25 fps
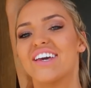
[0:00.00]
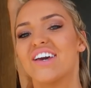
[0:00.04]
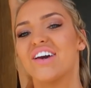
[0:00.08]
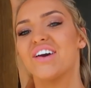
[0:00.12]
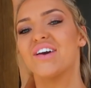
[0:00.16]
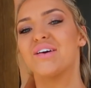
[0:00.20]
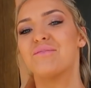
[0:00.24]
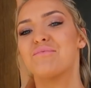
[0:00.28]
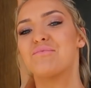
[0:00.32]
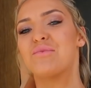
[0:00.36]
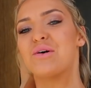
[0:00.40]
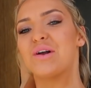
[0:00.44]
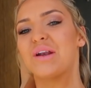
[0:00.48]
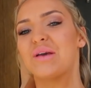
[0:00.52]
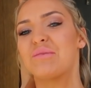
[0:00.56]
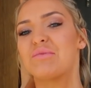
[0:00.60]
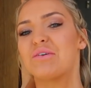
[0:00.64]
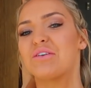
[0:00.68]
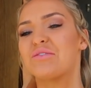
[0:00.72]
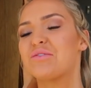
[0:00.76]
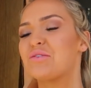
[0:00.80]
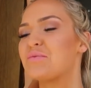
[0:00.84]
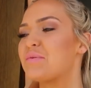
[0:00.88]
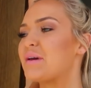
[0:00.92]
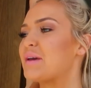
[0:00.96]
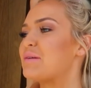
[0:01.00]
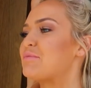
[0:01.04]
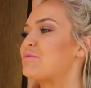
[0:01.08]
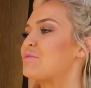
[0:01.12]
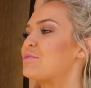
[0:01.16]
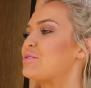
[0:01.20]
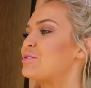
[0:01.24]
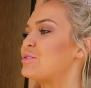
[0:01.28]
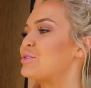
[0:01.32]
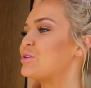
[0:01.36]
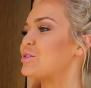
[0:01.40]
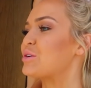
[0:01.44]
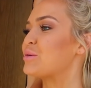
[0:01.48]
Good morning, beautiful
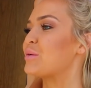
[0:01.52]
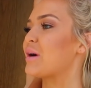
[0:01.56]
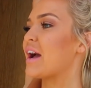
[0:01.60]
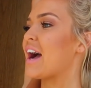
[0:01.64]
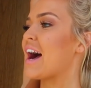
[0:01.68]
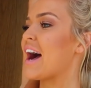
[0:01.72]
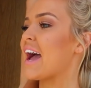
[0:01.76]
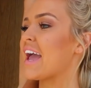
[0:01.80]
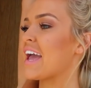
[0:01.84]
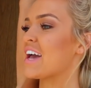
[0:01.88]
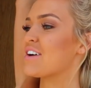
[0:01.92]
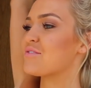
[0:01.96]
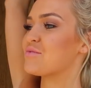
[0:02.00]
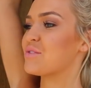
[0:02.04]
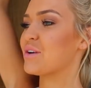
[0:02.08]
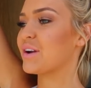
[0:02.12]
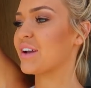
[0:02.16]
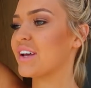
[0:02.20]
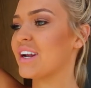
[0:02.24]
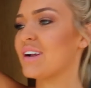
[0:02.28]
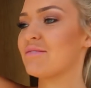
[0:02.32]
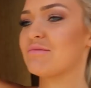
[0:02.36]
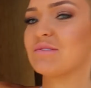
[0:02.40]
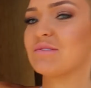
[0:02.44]
people. Look where I have woken